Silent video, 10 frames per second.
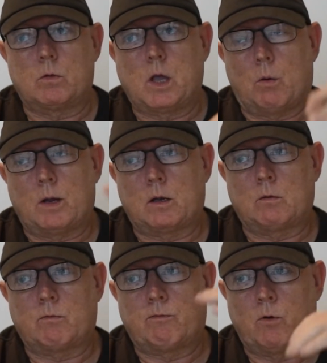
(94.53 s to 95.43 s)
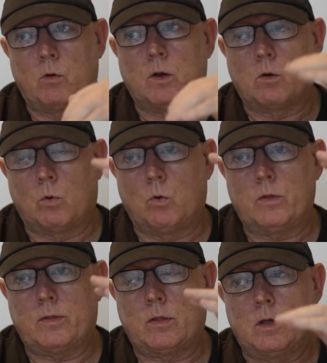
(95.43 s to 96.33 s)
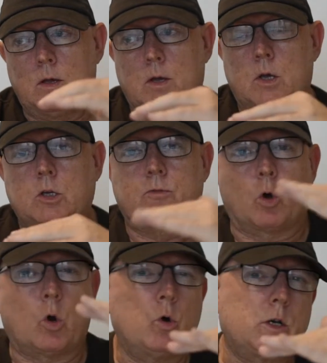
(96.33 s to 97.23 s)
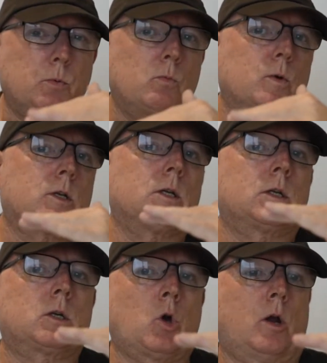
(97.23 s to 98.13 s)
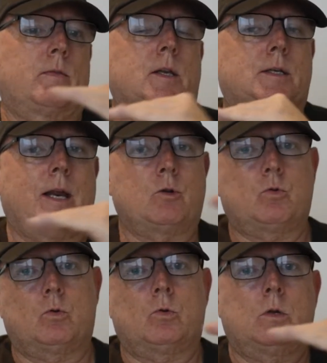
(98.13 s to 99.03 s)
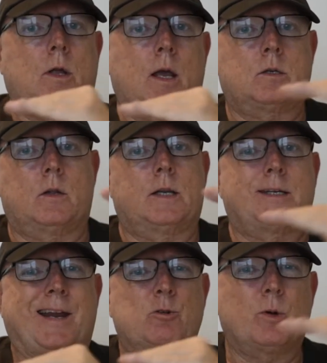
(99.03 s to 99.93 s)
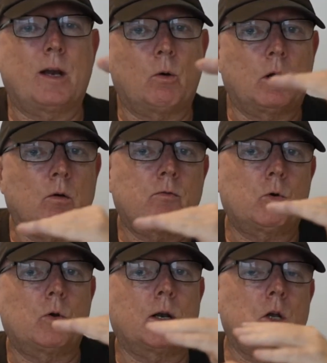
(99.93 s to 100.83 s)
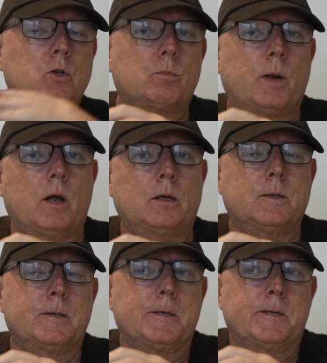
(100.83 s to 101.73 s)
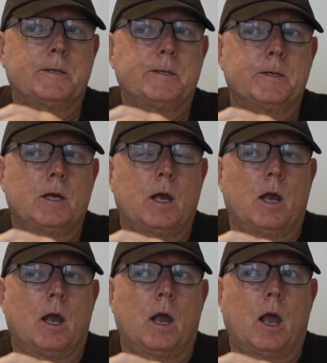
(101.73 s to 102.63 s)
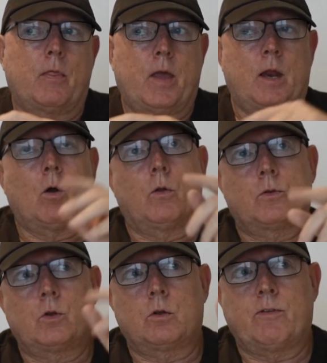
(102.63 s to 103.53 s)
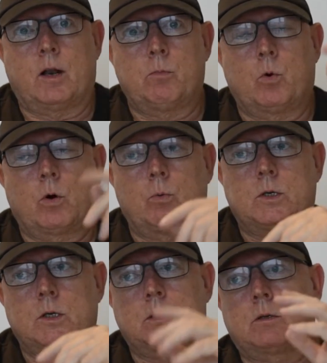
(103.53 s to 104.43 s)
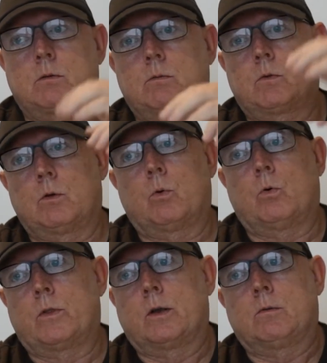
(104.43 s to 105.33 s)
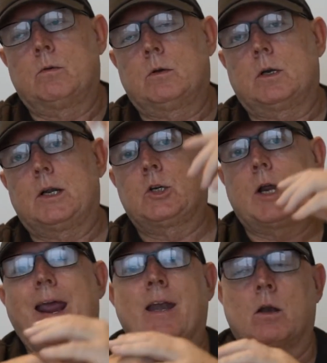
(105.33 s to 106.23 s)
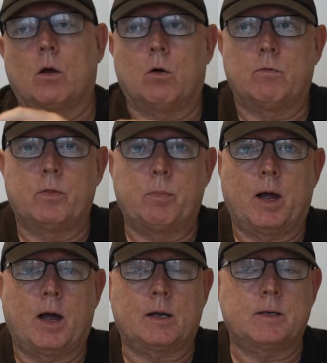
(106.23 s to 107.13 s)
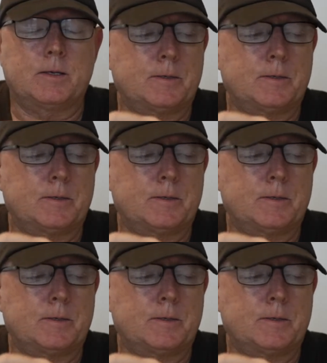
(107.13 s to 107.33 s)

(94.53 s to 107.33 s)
Going further north, you've got Hoedspruit, which is kind of outside the central area of Kruger National Park, and then on to Phalaborwa, which is the northern-ish end of the park.